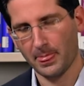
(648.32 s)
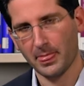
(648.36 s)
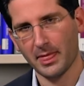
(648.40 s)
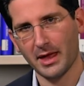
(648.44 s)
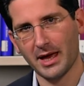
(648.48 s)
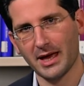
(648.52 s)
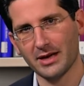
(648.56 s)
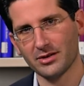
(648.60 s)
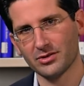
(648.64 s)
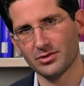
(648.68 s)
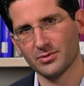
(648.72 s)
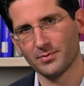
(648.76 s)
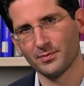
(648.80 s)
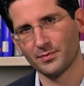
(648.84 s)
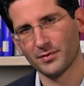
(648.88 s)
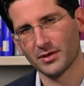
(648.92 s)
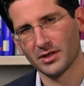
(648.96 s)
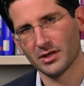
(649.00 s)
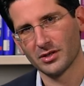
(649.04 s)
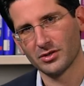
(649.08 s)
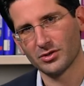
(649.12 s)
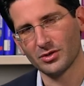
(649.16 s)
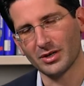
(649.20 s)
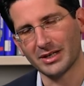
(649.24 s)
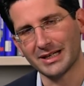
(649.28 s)
And
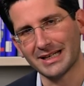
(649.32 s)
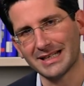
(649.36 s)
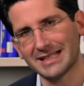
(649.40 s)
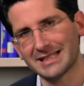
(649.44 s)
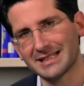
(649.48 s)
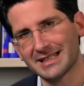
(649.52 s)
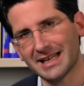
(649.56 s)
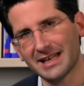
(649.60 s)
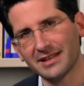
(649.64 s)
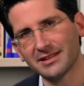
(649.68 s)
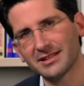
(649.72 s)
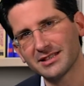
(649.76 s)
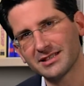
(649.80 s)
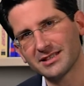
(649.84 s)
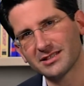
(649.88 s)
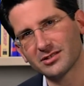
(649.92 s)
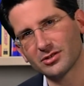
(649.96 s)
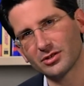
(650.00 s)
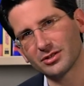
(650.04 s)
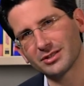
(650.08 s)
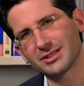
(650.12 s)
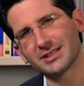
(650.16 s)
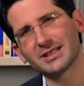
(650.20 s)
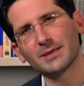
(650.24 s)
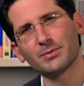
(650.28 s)
to understand this
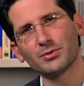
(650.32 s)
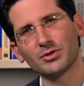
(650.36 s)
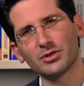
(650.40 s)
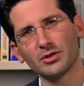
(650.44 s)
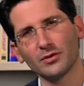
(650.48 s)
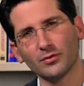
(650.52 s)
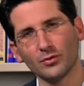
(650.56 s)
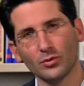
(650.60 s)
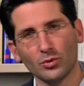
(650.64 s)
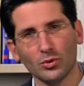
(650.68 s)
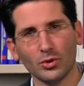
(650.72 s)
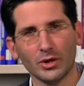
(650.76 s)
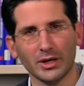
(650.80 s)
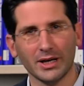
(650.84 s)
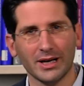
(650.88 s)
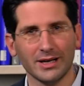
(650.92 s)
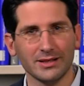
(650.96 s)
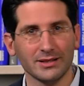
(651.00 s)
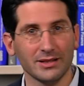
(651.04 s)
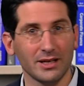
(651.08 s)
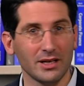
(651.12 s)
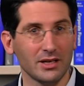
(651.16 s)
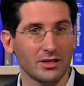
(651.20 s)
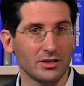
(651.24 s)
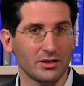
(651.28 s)
conception of
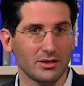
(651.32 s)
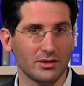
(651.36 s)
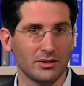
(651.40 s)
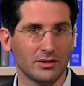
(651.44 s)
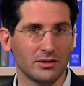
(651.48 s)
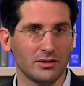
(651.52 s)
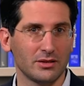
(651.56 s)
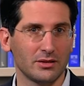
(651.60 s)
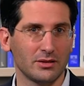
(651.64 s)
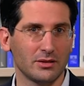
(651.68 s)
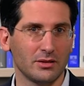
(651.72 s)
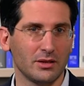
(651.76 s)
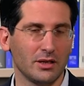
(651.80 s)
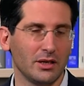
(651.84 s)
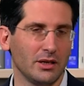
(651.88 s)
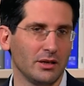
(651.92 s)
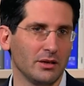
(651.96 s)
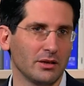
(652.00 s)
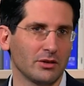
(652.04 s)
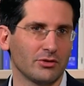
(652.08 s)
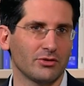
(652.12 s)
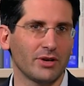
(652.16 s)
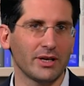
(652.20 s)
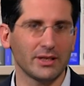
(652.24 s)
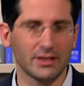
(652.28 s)
organizations in
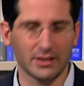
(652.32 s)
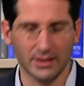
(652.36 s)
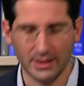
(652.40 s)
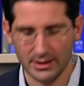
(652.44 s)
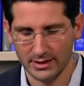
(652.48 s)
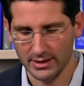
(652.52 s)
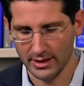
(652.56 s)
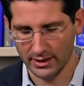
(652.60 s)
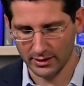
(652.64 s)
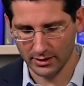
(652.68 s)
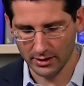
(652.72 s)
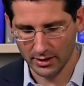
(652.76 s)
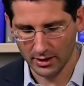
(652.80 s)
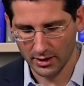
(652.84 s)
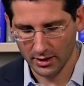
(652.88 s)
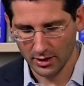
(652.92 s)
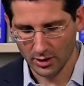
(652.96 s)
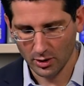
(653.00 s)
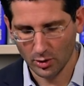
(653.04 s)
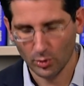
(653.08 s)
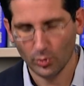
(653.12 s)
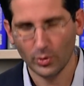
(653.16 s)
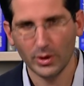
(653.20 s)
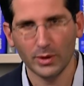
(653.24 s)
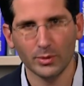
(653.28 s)
greater detail,
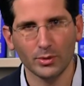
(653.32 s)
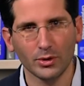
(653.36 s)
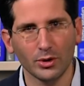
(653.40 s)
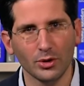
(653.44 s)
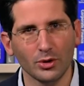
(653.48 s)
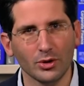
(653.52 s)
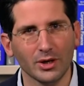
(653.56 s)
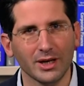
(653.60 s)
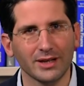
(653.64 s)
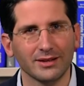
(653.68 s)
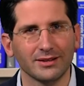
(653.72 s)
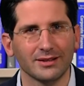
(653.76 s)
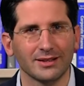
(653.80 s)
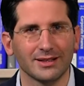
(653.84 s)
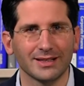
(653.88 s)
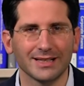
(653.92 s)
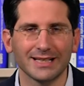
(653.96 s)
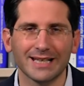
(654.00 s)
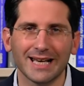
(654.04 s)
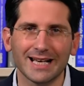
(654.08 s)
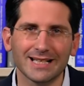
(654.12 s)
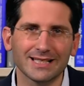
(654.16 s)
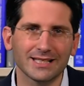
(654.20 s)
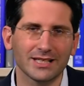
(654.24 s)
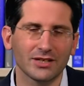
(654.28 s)
we will look at the
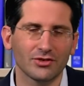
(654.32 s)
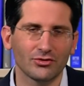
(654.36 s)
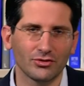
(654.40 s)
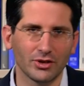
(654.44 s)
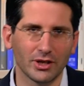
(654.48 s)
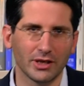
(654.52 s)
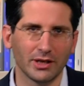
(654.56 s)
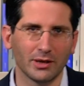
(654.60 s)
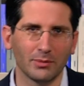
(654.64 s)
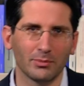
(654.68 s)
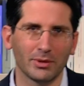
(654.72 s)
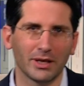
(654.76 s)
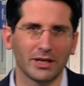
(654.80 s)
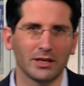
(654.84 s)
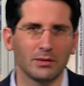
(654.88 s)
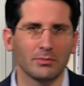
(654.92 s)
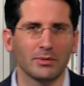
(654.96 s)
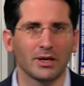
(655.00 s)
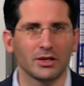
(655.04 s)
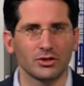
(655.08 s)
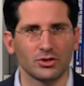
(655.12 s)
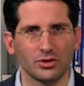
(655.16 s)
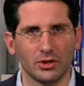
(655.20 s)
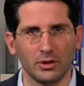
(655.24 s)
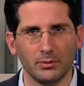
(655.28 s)
classic reading by
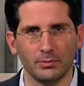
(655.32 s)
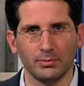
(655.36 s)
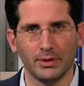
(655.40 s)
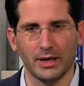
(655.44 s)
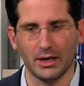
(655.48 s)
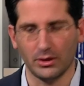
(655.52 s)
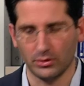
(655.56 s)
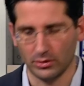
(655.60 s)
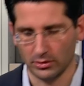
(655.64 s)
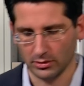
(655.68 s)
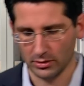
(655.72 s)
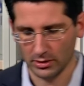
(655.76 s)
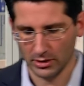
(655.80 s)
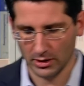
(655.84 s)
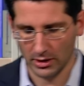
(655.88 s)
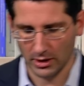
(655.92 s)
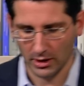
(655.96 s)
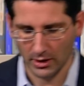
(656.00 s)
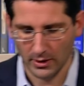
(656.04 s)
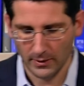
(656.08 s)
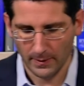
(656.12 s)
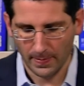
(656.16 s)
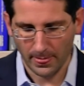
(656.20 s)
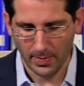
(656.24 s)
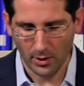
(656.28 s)
DiMaggio and Powell,
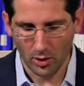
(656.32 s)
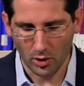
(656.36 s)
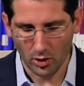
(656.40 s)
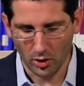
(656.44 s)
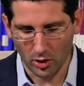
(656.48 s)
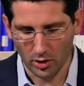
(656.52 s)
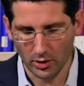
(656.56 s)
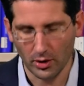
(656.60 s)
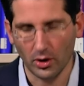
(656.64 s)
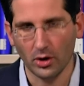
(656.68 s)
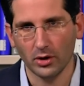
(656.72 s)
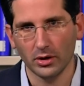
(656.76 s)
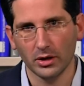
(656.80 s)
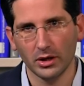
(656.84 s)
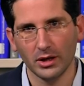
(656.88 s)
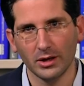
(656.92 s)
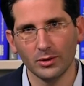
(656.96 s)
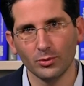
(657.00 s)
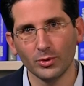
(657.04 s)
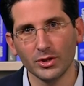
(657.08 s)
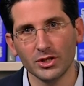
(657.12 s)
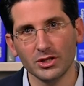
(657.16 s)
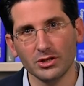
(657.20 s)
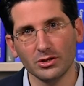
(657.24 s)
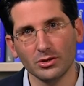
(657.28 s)

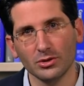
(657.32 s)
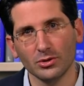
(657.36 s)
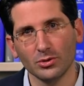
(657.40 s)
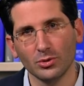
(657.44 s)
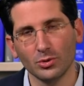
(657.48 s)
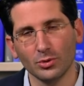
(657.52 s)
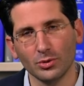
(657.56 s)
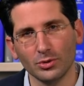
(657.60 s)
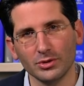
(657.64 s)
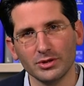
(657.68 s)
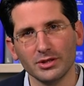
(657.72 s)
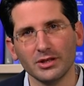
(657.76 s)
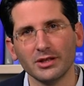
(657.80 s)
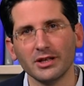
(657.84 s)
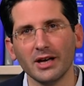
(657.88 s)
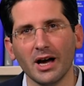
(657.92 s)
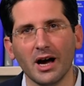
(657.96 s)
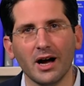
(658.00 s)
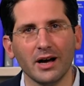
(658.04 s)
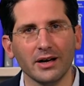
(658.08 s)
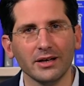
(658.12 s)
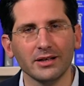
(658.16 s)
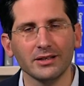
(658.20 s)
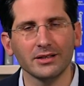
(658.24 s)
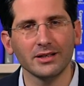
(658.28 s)
which is called The
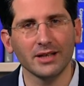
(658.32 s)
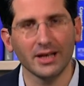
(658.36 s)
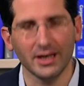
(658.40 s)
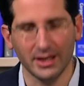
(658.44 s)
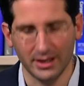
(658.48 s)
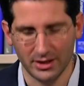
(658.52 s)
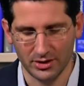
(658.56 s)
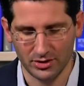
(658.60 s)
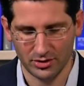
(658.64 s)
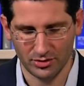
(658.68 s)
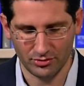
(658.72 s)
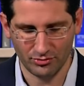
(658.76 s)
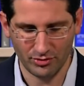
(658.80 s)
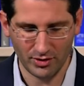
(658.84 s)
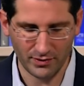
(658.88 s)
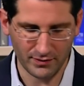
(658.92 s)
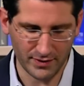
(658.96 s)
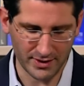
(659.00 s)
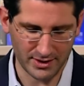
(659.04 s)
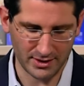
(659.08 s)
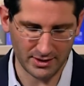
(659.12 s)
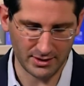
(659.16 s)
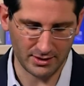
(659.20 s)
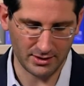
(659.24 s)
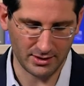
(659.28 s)
Iron Cage
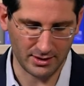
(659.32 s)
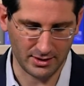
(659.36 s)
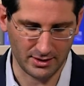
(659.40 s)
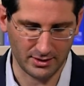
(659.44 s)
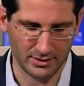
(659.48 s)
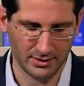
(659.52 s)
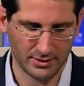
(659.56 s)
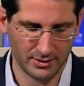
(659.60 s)
Revisited.